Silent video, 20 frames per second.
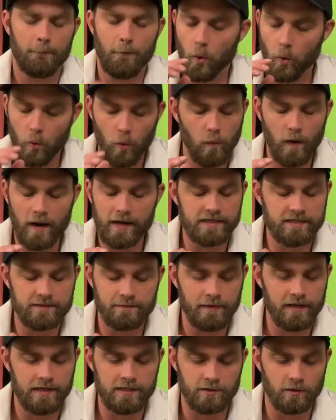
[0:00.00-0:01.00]
always
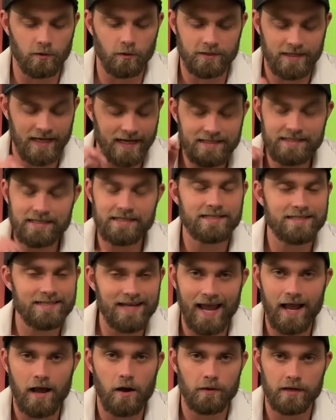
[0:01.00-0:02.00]
middled, hitting
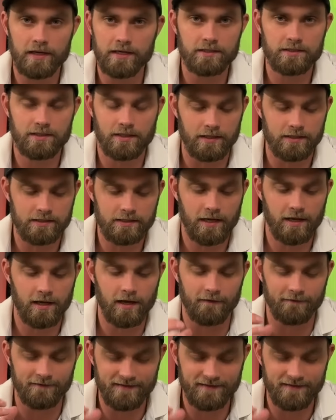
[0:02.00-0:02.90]
down into the turf,